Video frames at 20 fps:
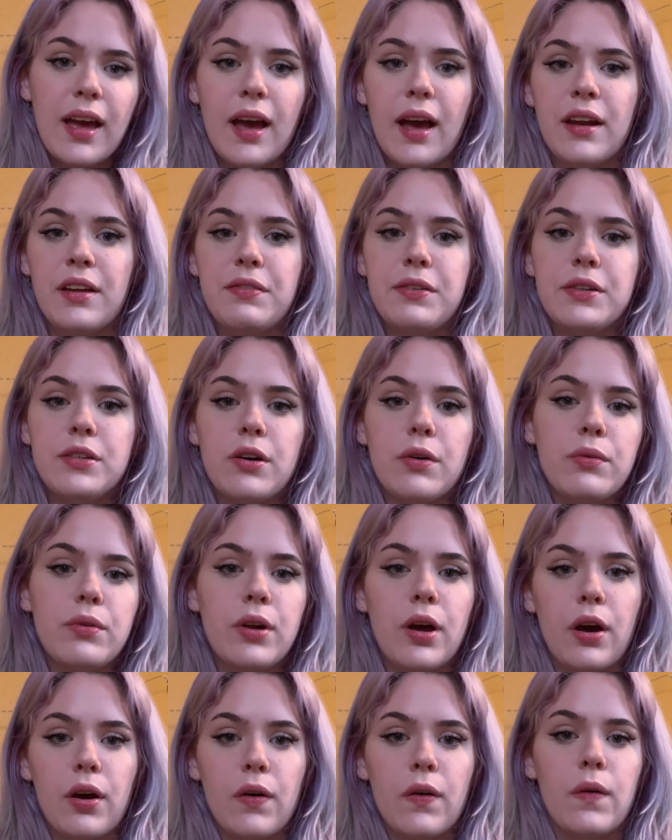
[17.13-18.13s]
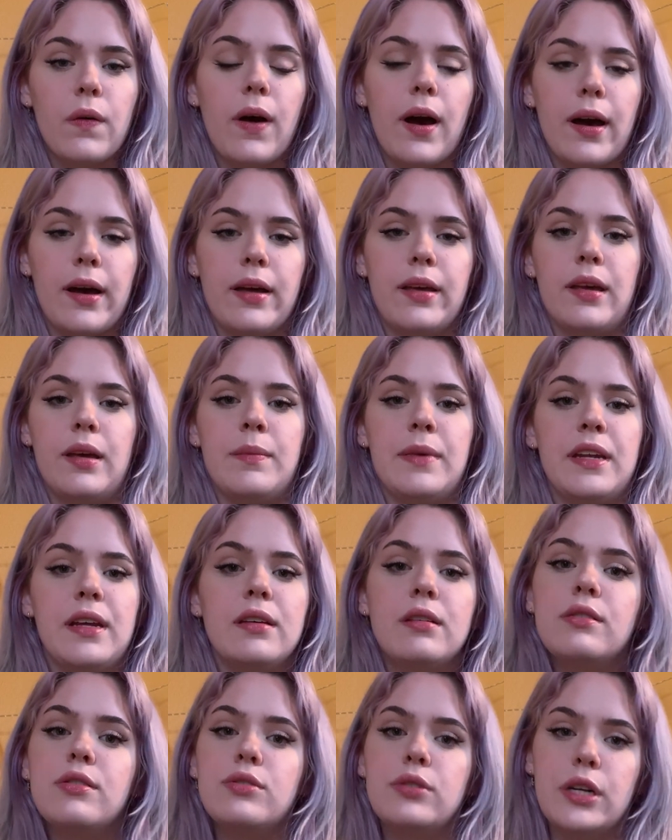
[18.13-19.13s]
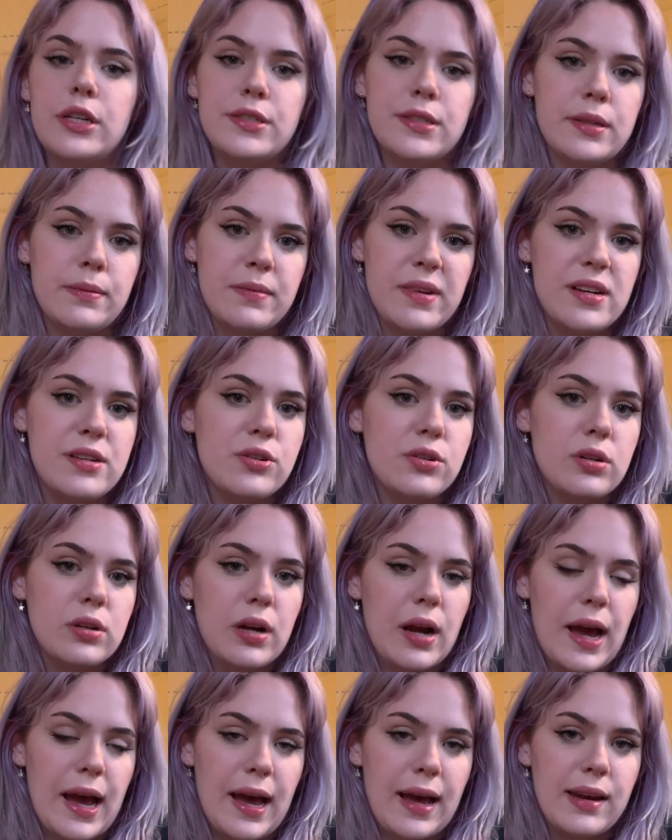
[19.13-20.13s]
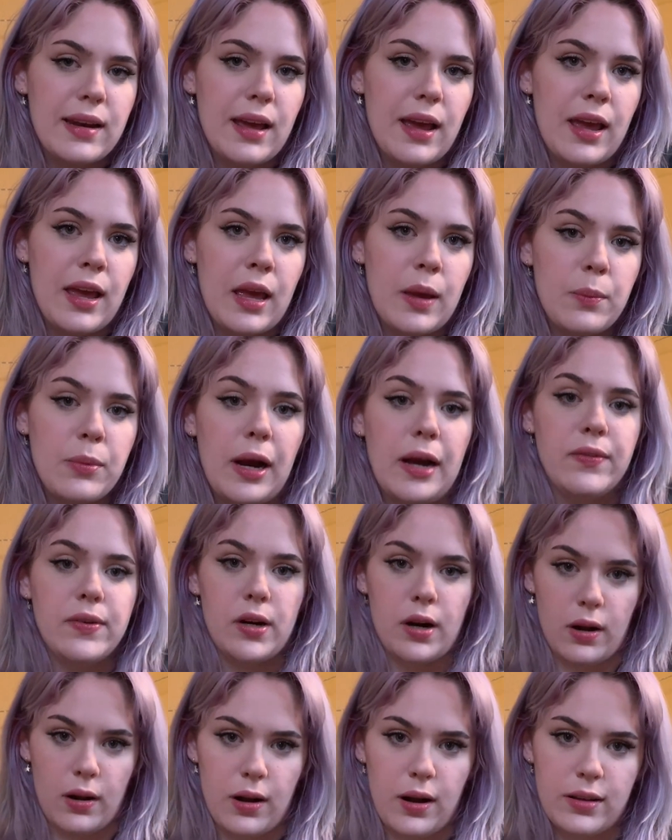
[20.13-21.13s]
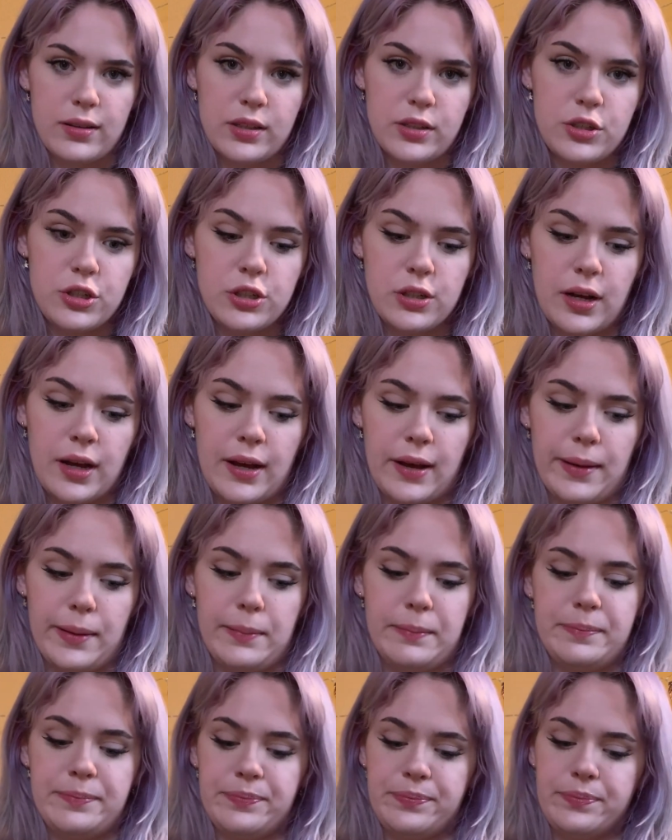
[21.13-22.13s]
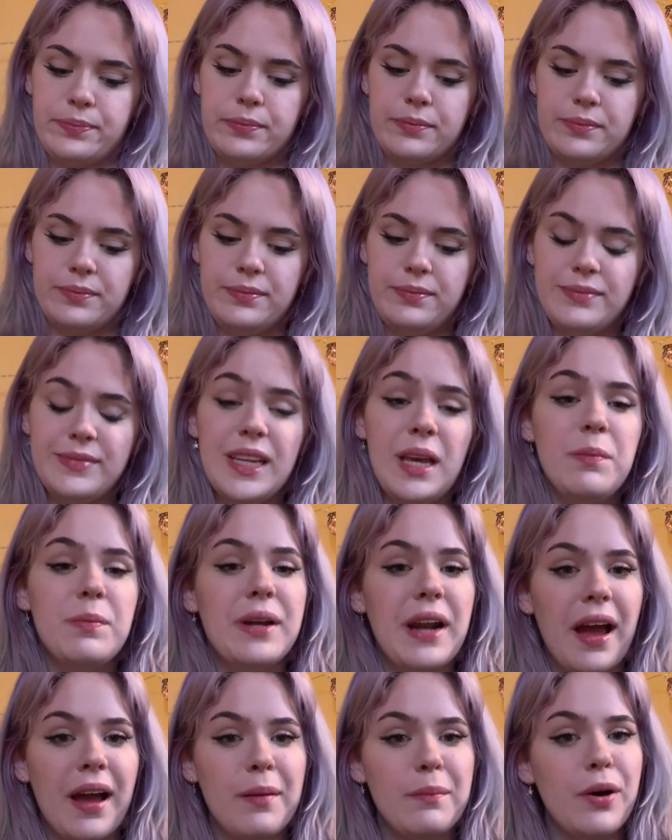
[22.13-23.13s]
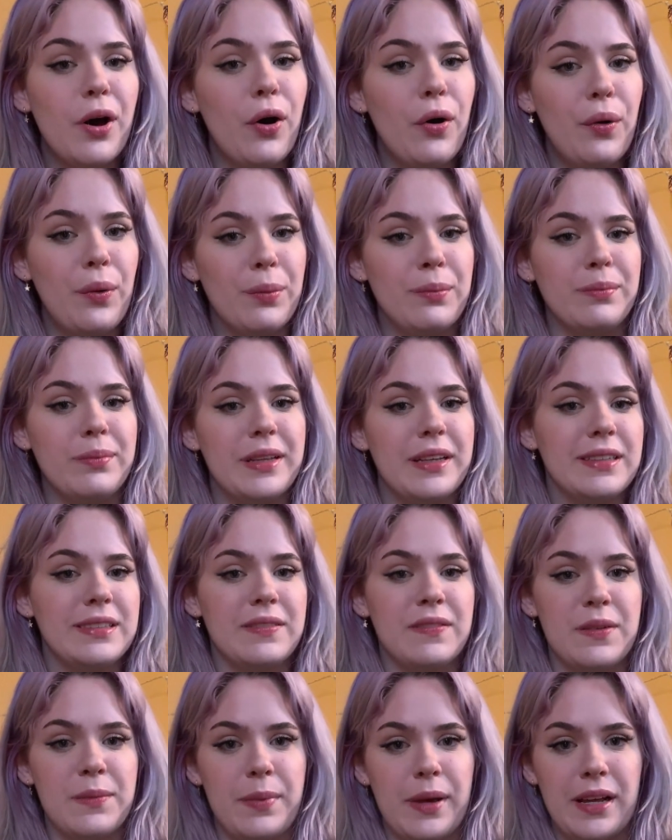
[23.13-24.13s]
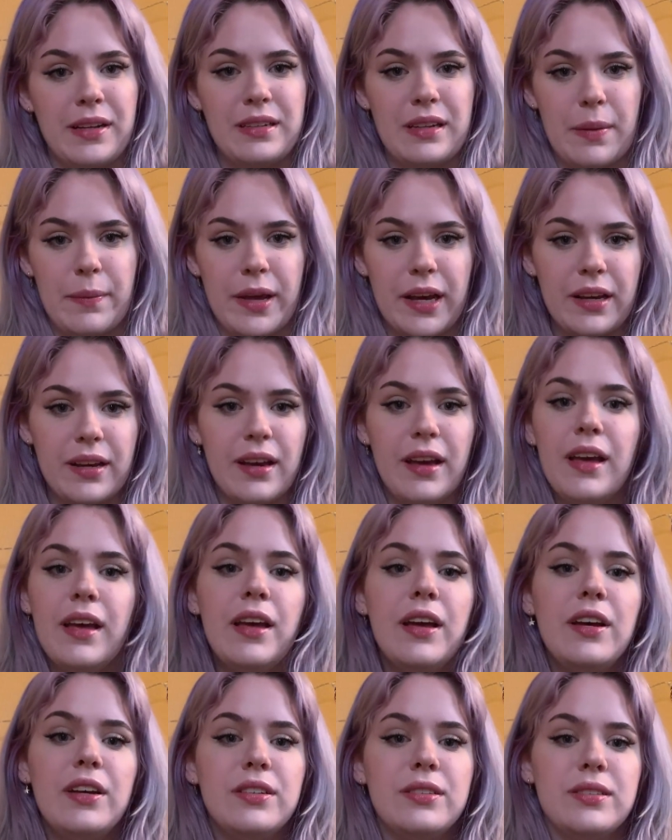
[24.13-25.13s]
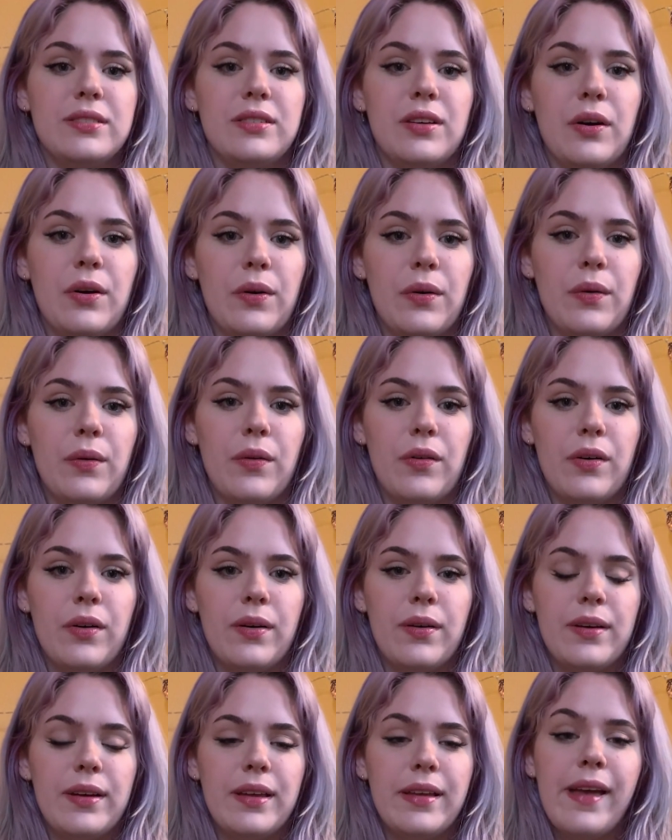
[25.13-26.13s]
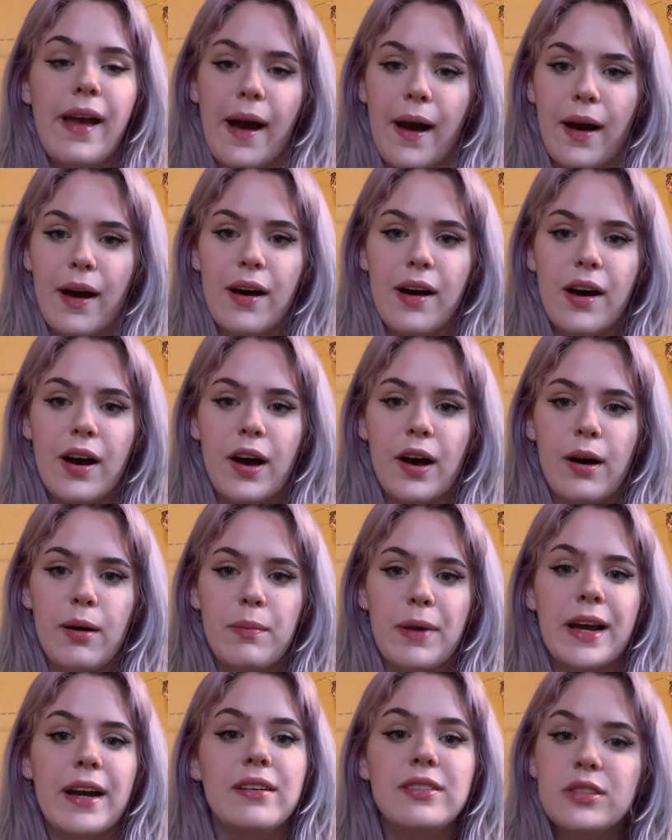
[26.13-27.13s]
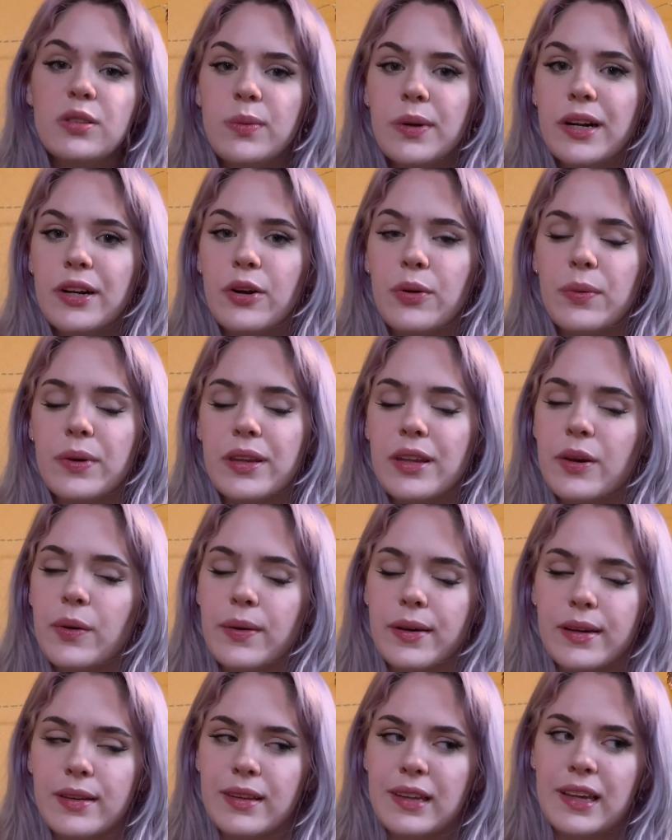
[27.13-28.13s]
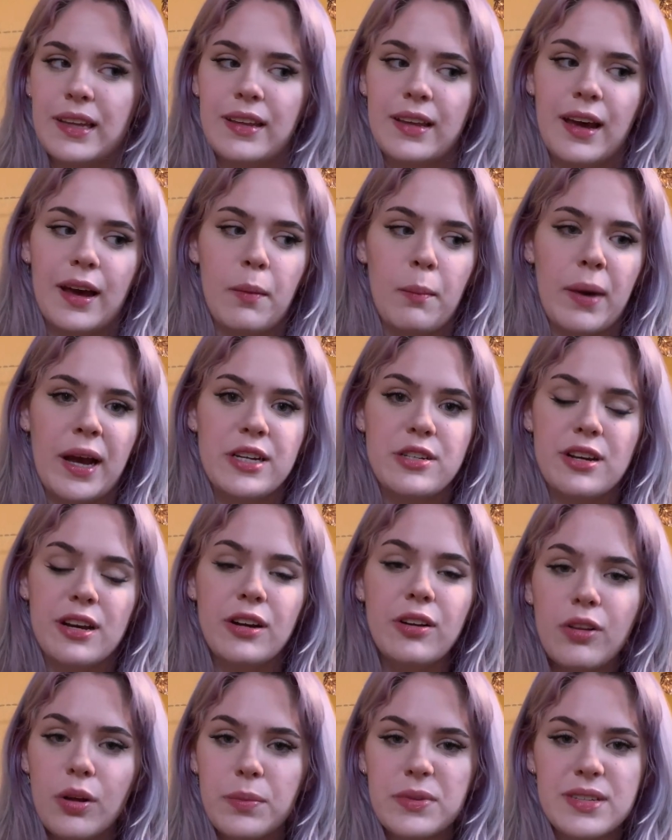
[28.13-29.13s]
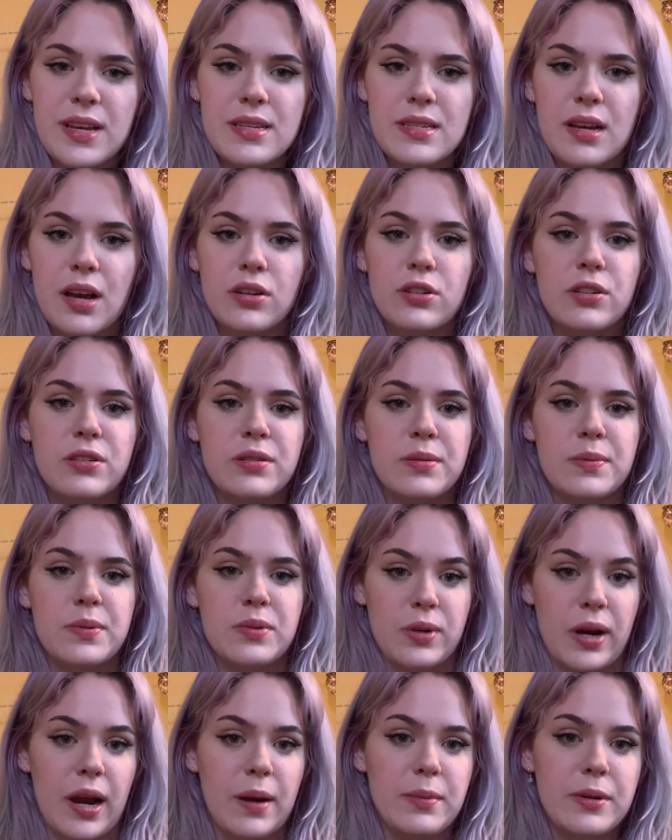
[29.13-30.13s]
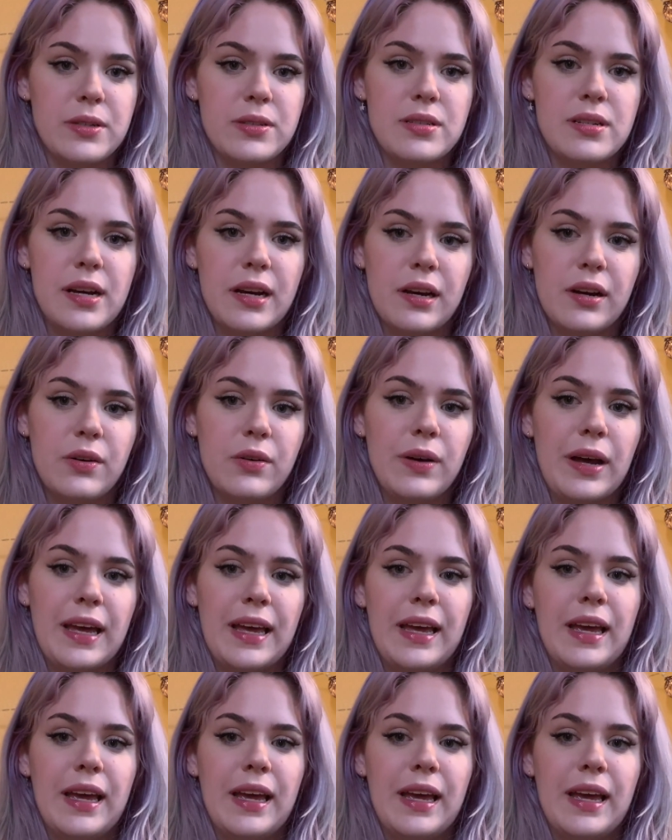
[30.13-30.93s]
And if you don't know, I am an illustration major at a private art college, but I'm home because of the pandemic. So yeah, I also want to note really quickly that my channel almost has 100 subscribers now.